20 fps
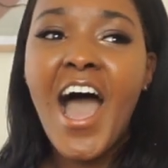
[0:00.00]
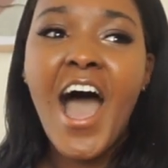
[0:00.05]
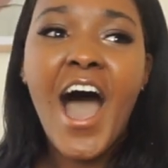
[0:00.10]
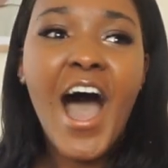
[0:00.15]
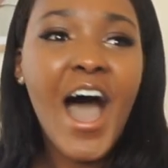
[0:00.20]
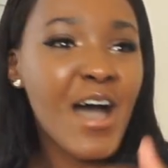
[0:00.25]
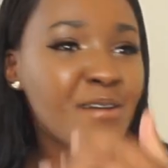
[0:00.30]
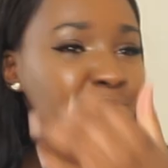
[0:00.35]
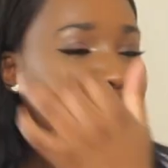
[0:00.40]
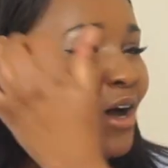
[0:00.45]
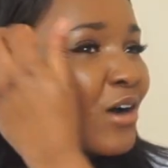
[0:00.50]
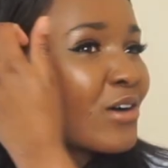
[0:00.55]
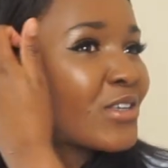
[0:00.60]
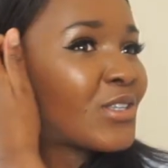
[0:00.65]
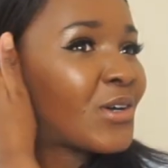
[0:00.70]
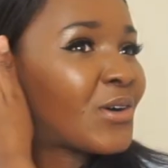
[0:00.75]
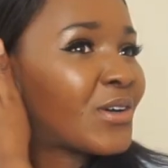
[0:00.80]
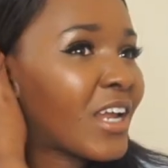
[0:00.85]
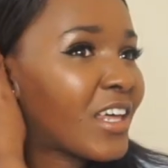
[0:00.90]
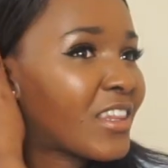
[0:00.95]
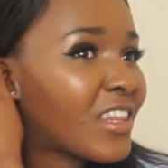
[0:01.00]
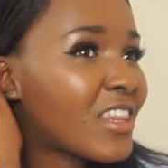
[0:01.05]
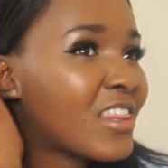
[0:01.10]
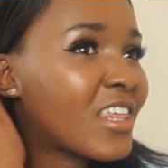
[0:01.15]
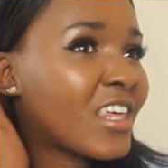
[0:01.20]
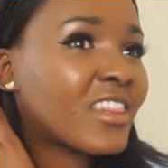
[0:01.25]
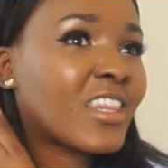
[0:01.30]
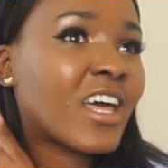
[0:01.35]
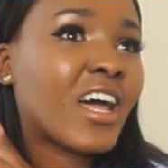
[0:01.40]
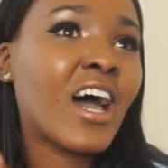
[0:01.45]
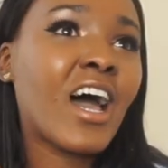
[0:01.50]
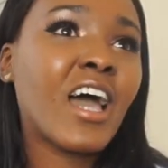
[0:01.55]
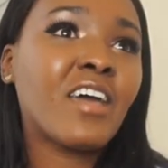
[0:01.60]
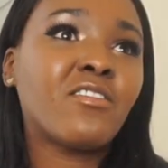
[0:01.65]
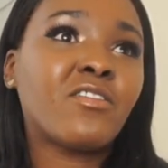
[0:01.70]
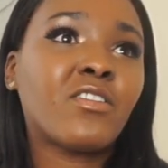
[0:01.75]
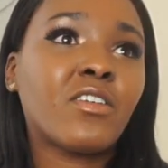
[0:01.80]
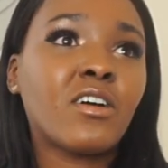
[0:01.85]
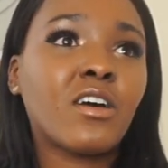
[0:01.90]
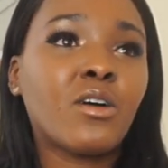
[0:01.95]
Um, also, another thing that
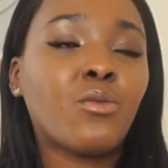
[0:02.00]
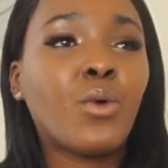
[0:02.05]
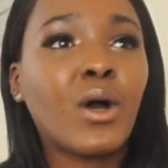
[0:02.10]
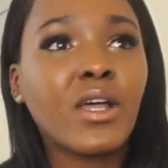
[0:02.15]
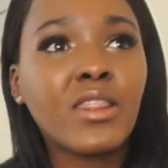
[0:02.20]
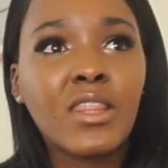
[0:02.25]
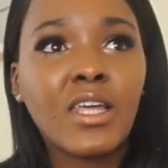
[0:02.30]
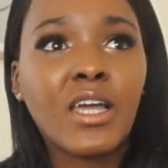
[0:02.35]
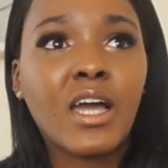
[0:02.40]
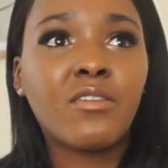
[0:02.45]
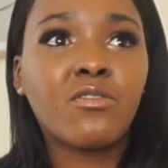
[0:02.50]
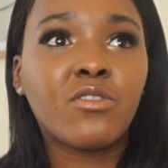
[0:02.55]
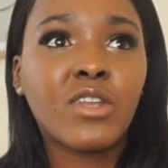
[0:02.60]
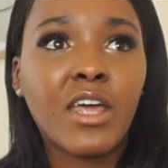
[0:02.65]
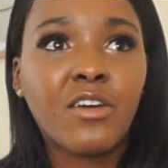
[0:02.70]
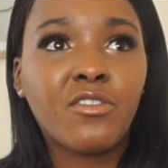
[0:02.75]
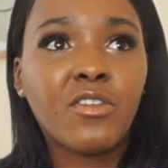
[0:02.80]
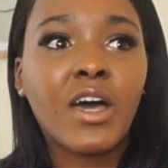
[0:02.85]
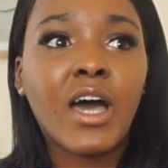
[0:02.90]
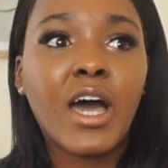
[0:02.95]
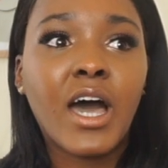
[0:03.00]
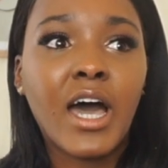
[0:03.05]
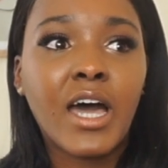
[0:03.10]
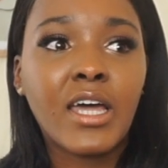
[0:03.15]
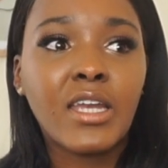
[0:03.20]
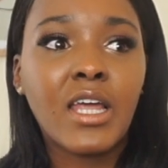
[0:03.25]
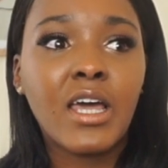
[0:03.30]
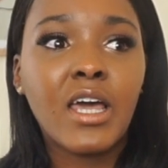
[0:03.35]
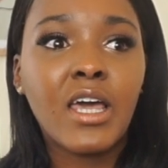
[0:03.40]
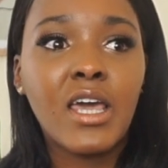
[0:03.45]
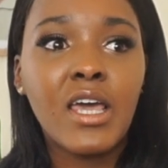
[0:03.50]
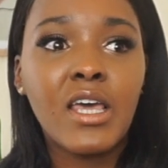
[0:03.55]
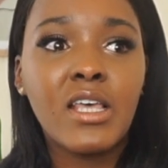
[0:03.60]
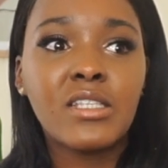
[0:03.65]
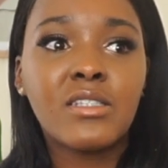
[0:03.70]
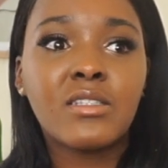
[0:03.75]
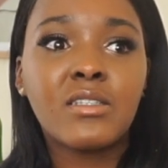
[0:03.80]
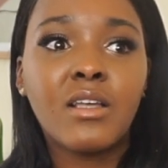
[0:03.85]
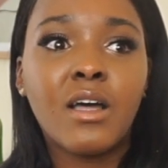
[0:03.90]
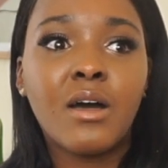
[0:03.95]
I've one thing I've never had
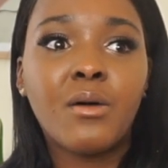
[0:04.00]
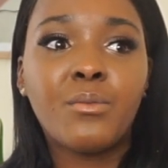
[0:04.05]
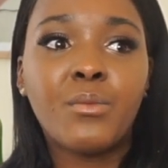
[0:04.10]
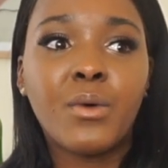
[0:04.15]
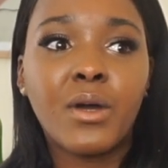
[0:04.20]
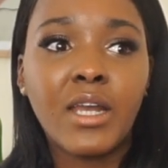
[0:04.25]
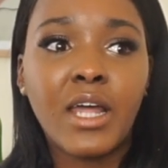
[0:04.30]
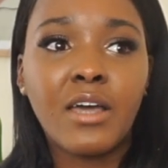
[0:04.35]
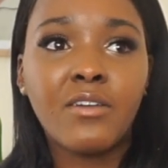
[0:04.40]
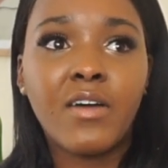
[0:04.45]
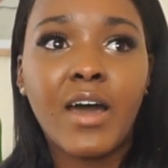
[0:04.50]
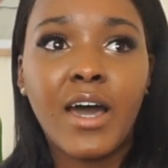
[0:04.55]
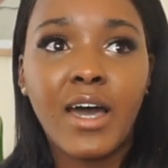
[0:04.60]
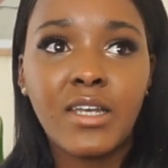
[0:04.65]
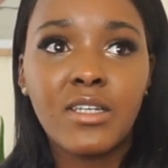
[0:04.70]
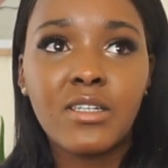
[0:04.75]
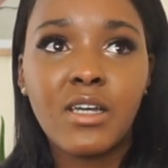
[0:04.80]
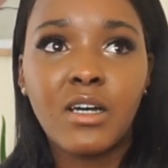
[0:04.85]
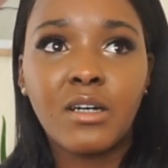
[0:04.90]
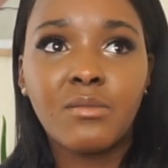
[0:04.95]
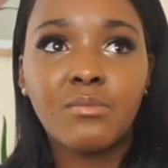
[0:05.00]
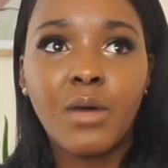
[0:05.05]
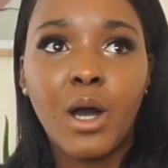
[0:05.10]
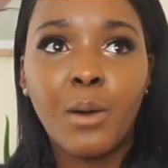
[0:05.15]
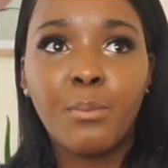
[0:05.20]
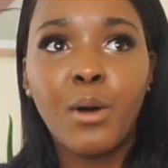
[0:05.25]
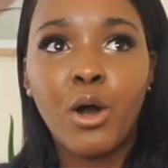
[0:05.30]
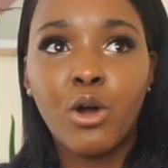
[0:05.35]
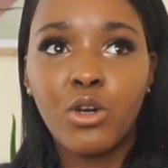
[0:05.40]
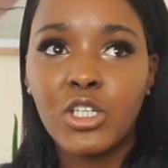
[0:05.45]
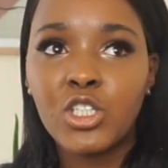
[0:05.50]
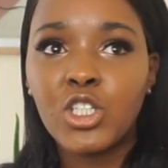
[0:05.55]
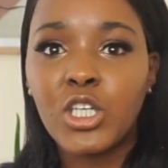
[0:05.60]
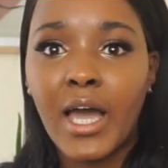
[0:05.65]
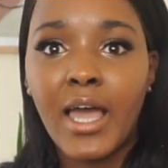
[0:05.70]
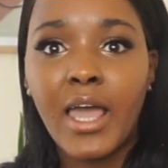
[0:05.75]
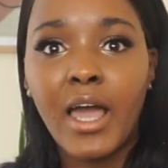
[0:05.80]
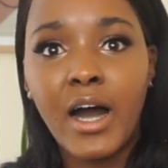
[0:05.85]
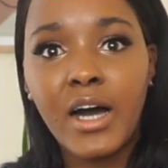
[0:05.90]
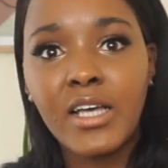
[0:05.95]
is when I've had a Polish
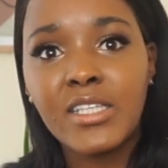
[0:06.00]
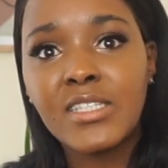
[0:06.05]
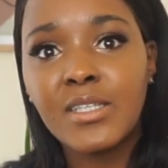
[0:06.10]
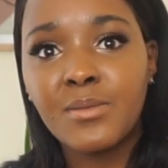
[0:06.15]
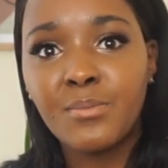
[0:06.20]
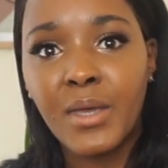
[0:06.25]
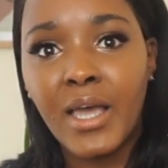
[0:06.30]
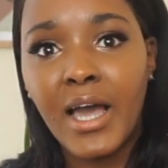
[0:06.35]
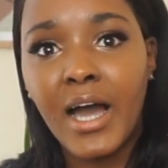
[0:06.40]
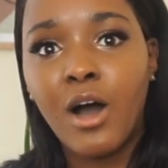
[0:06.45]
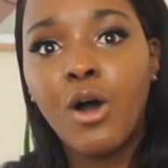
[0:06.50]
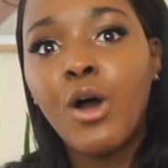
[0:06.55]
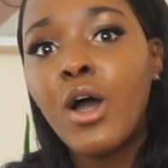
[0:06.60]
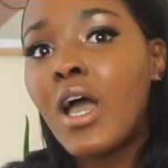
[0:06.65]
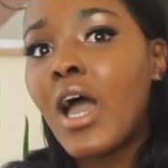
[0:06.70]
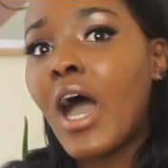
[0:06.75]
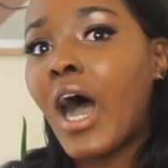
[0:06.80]
guy ask me out.